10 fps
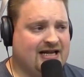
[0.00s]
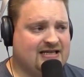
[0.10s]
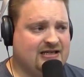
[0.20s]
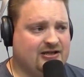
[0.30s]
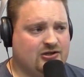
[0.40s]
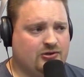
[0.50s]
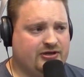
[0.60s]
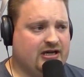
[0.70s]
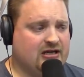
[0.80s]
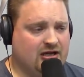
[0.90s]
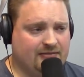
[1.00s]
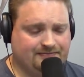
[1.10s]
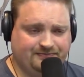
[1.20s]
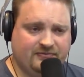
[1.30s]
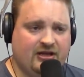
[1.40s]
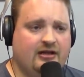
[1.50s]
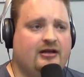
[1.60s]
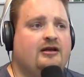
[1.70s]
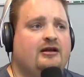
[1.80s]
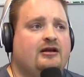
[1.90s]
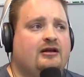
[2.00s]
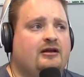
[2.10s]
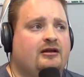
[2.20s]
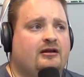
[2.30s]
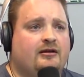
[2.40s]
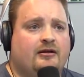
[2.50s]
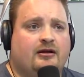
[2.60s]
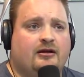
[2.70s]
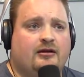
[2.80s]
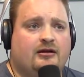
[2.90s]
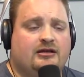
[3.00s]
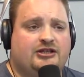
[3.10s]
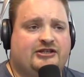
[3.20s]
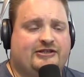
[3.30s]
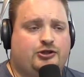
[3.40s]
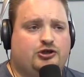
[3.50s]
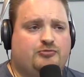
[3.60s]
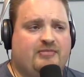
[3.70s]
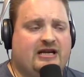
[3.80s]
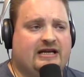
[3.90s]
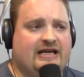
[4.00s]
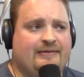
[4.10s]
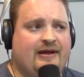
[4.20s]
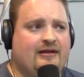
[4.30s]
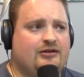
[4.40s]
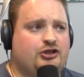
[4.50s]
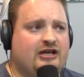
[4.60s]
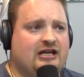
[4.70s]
episode of the Stella Culinary School podcast, which you can find online at stellaculinary.com.